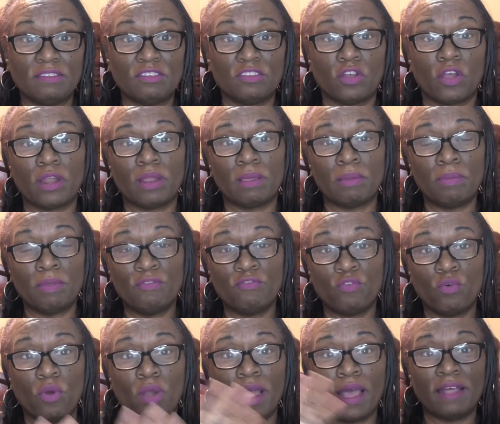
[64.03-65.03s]
started.
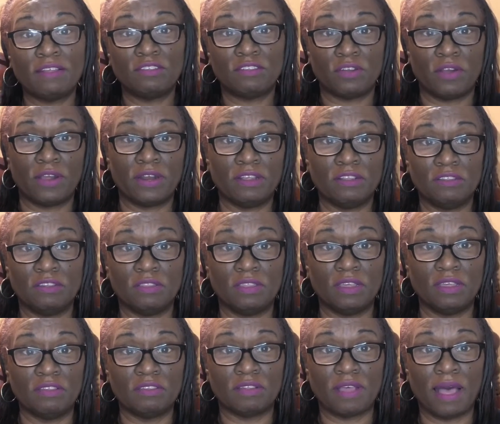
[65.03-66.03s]
Before I start into
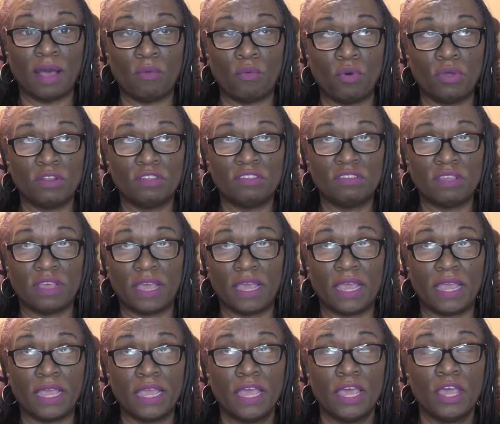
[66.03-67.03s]
this, I want to
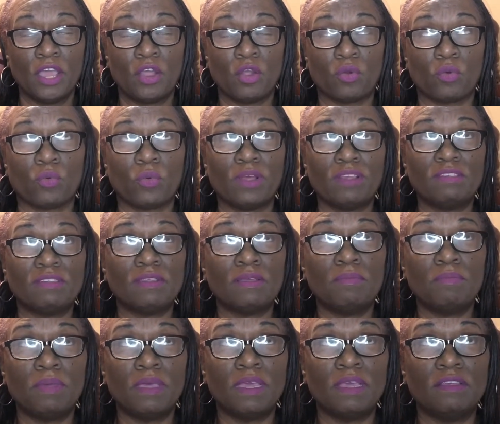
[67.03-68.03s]
say rest in
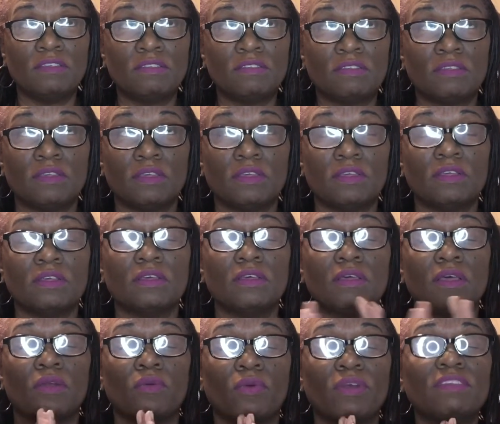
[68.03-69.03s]
peace.
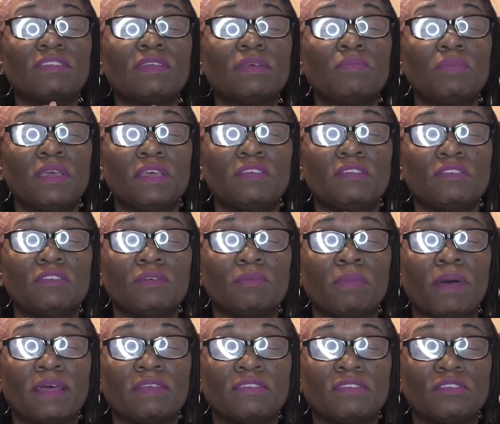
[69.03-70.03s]
Rest in peace to
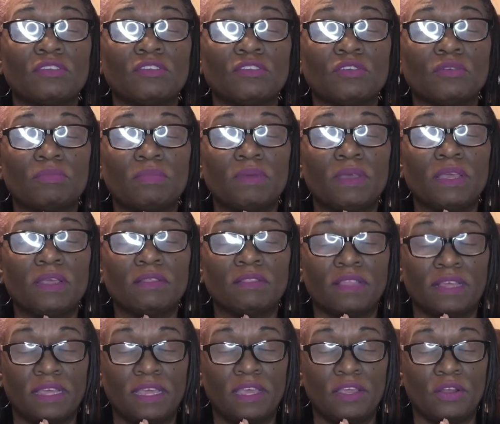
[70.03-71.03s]
my sister,
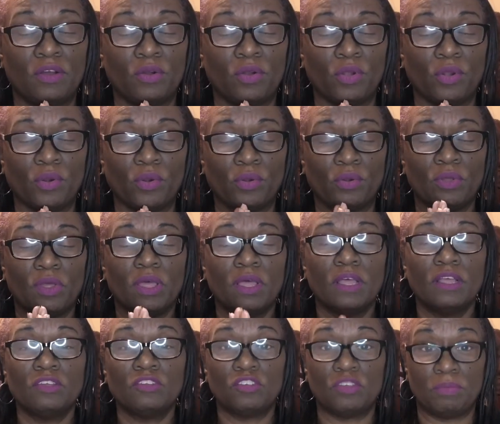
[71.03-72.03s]
the keto girl.
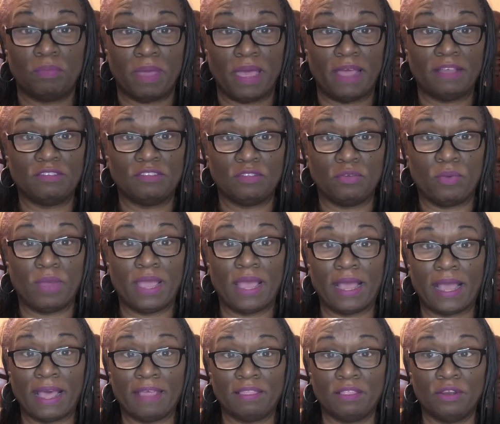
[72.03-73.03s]
She passed away. I
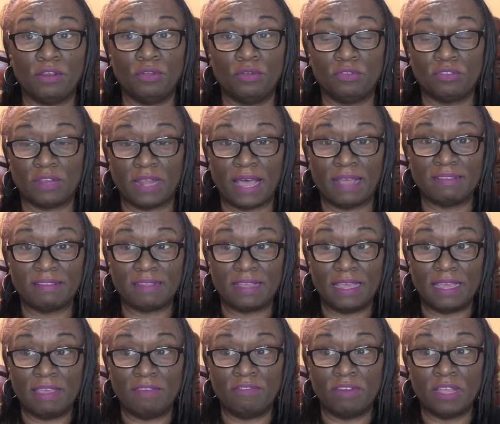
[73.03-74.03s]
got the news last
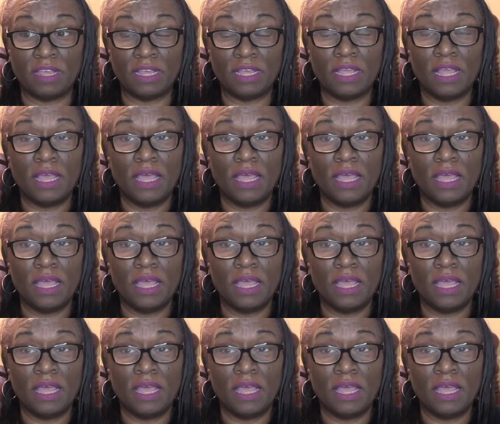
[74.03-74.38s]
evening